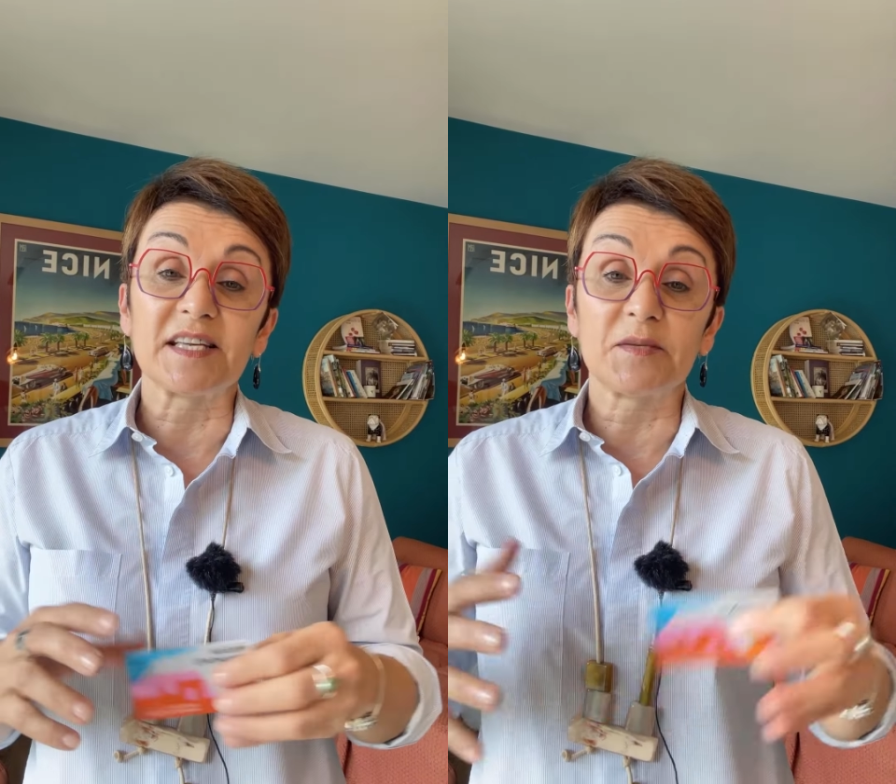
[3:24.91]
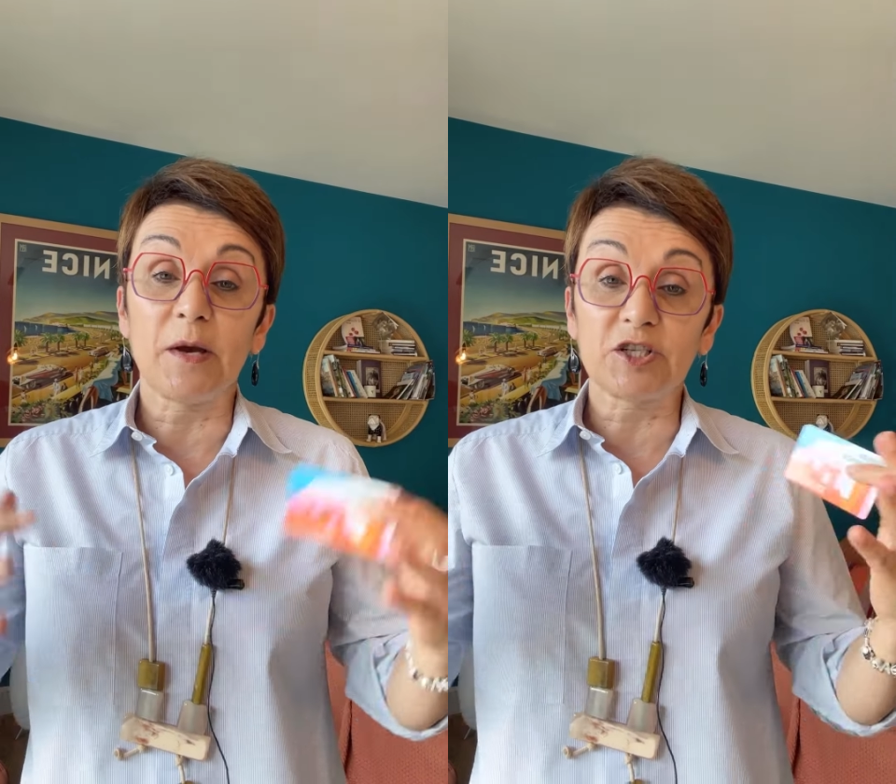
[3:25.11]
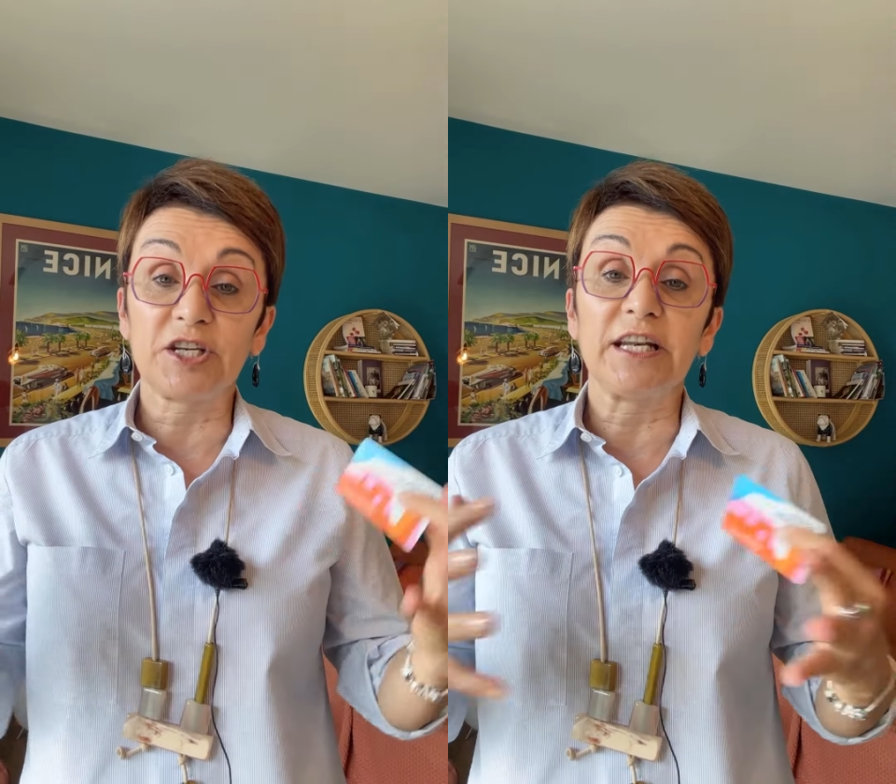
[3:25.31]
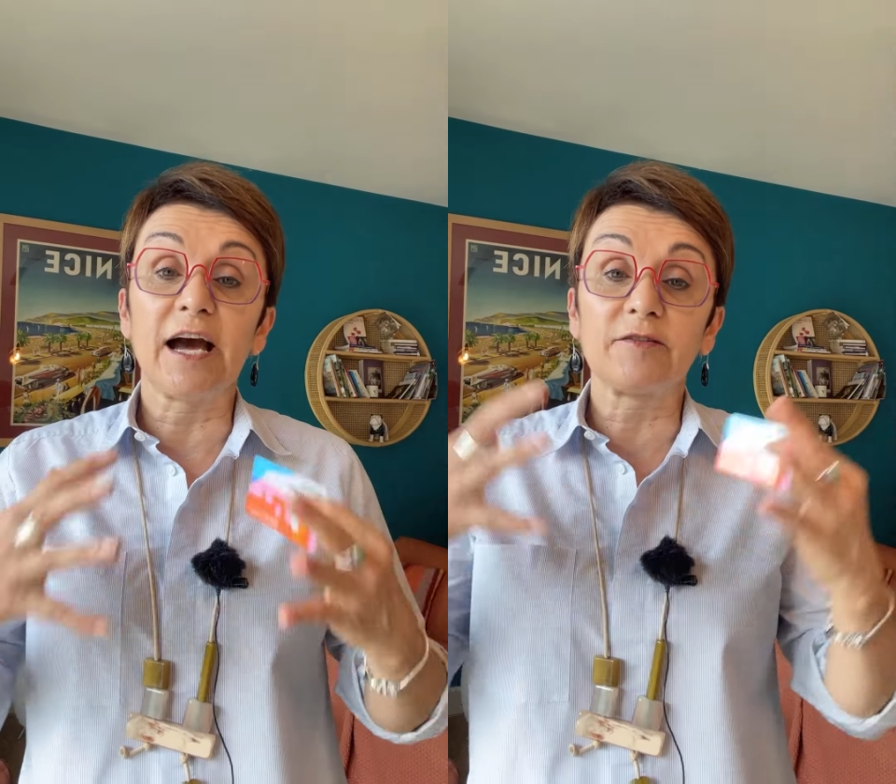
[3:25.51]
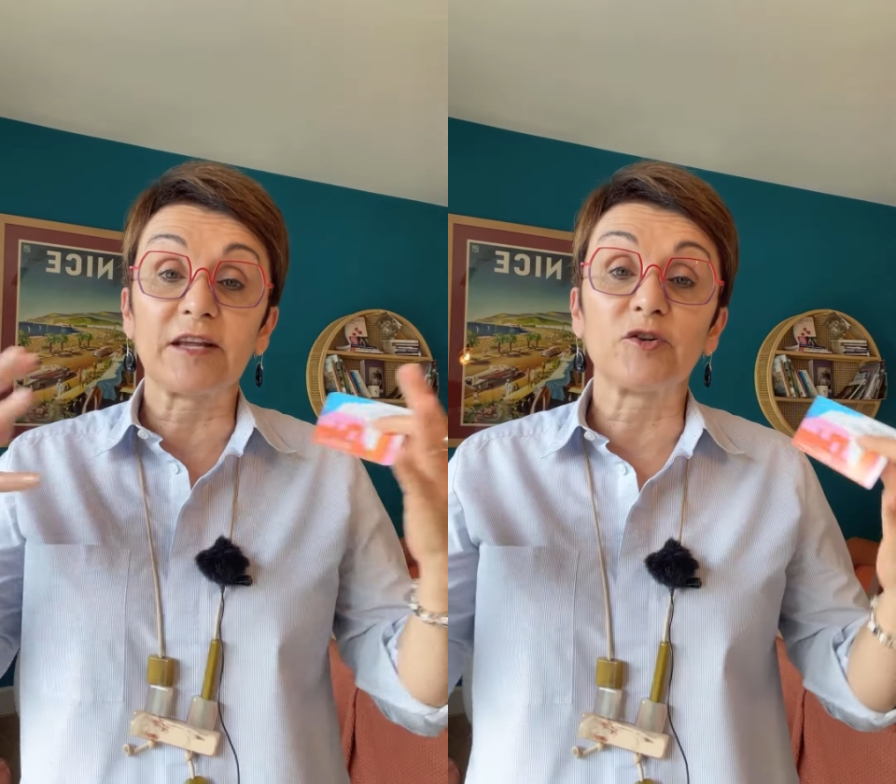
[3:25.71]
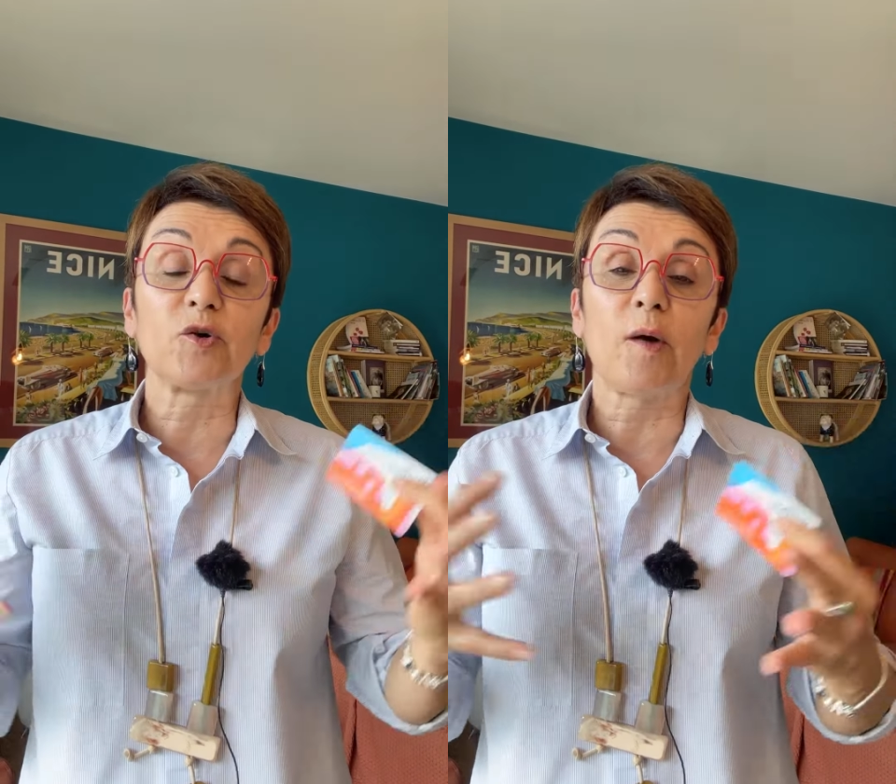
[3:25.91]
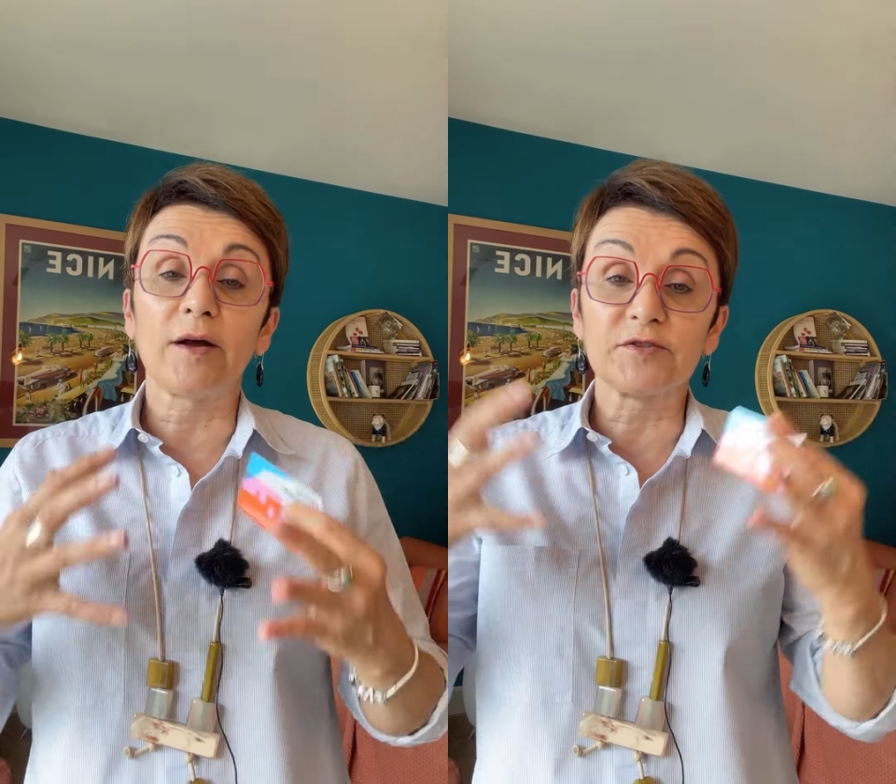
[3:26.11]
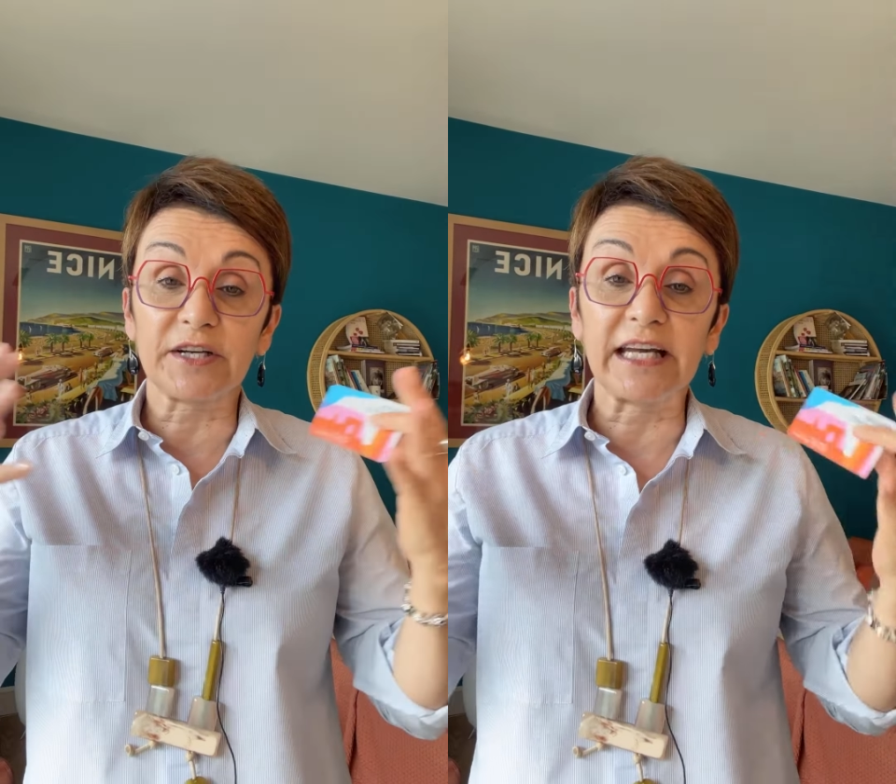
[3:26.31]
especially now that the
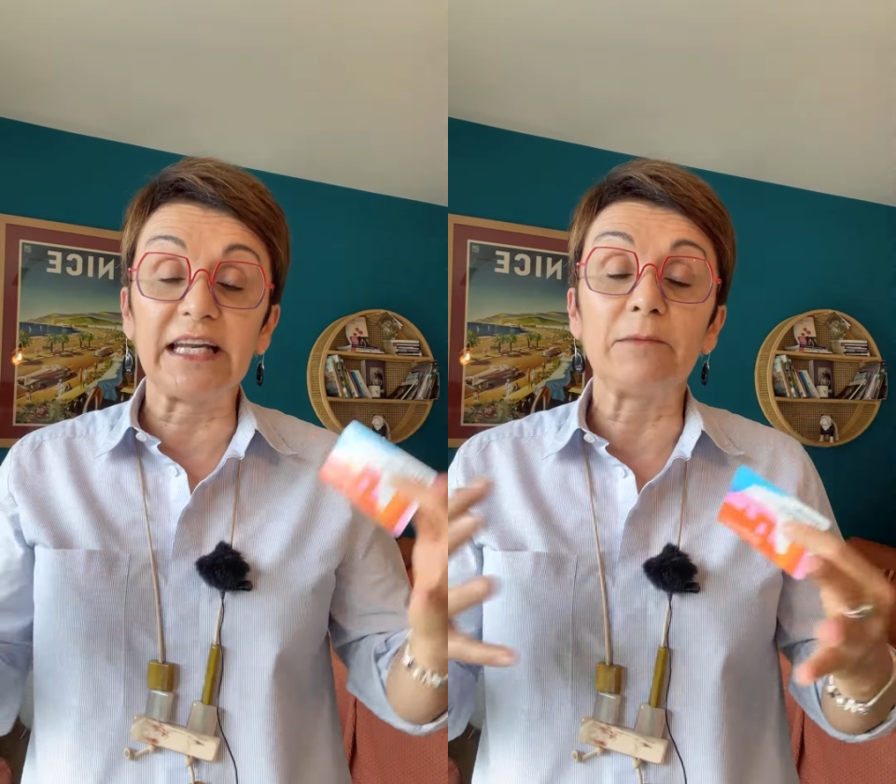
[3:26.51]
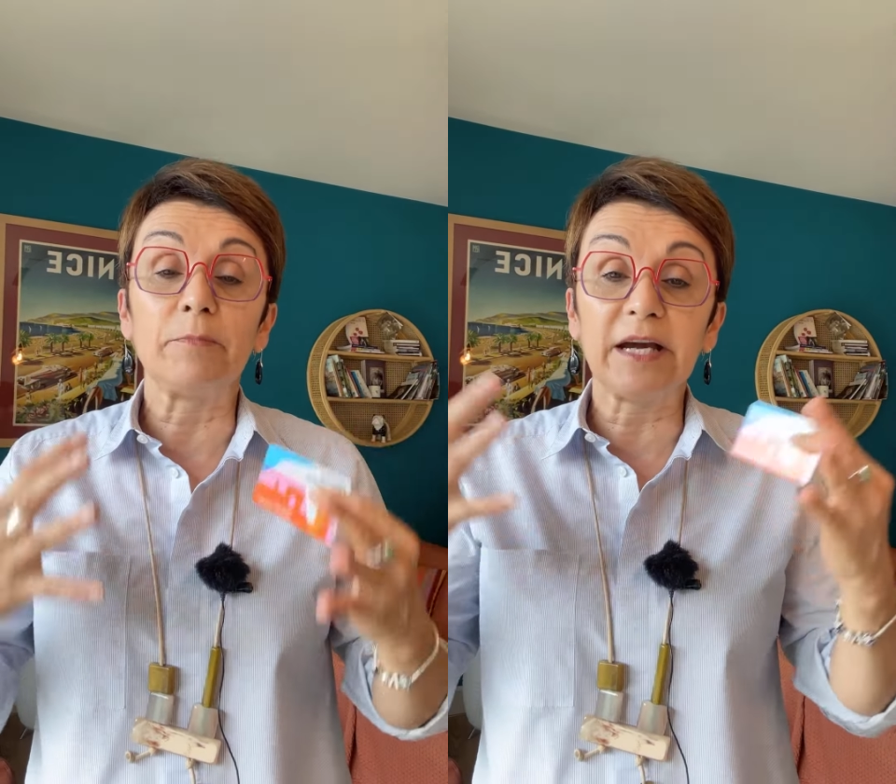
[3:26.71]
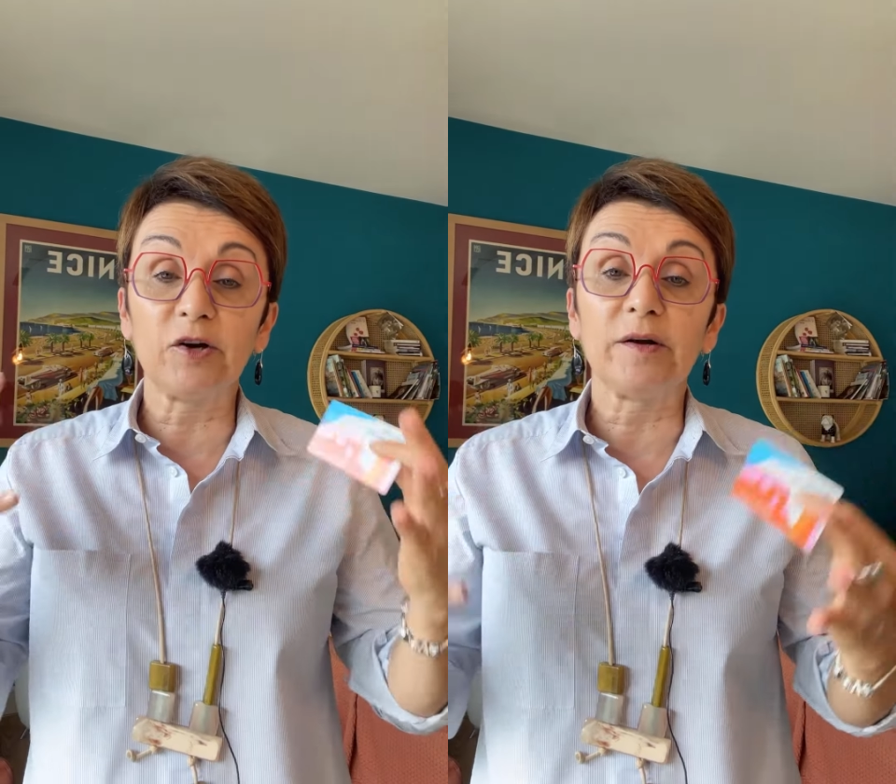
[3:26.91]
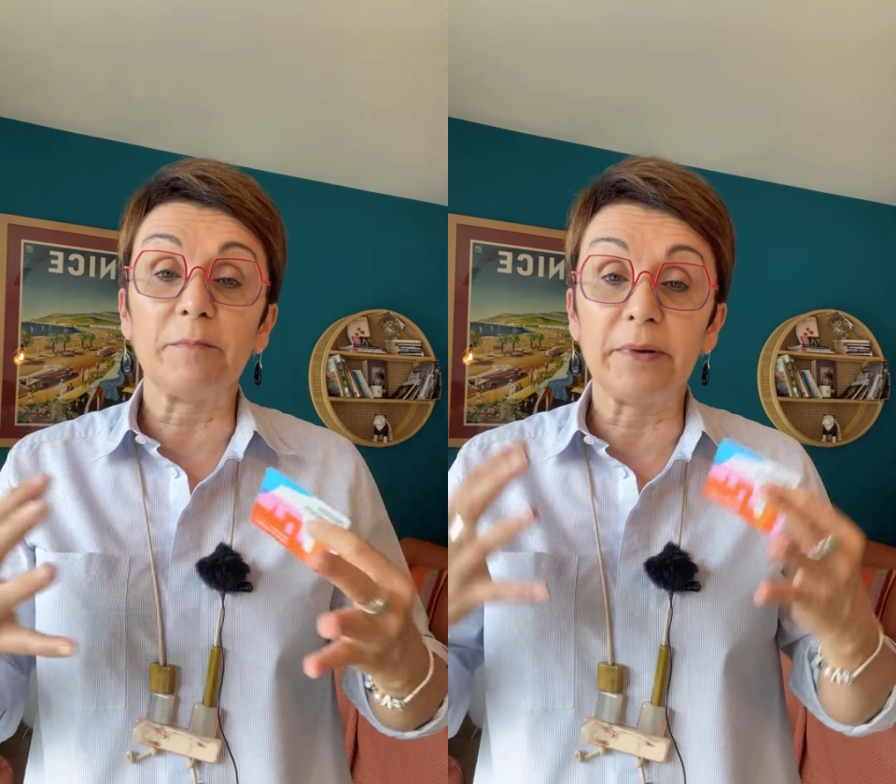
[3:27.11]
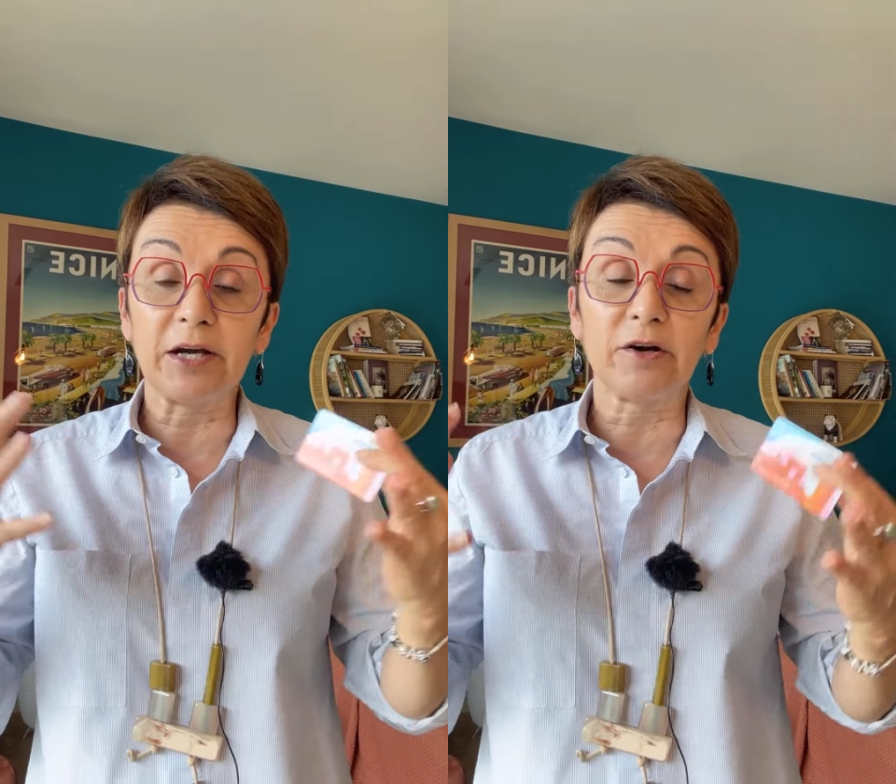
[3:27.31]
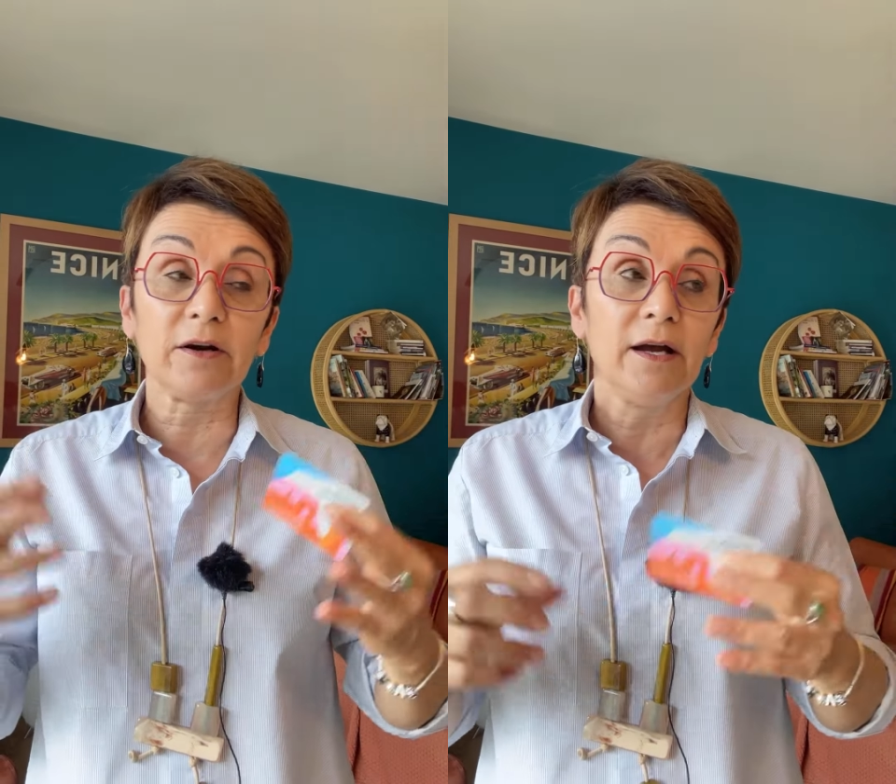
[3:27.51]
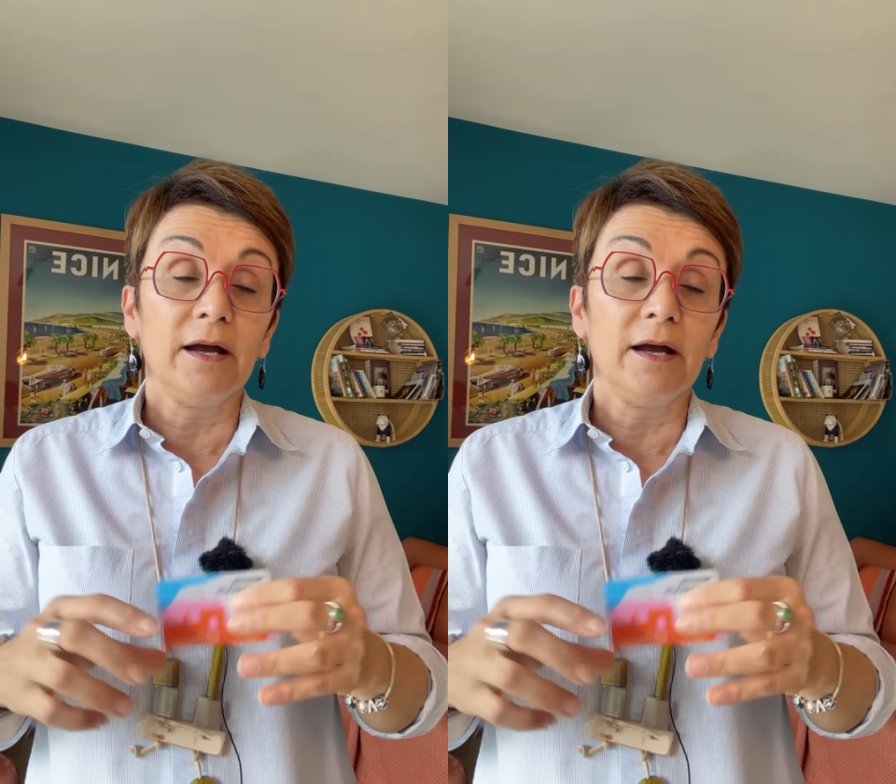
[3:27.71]
crowds are getting bigger and bigger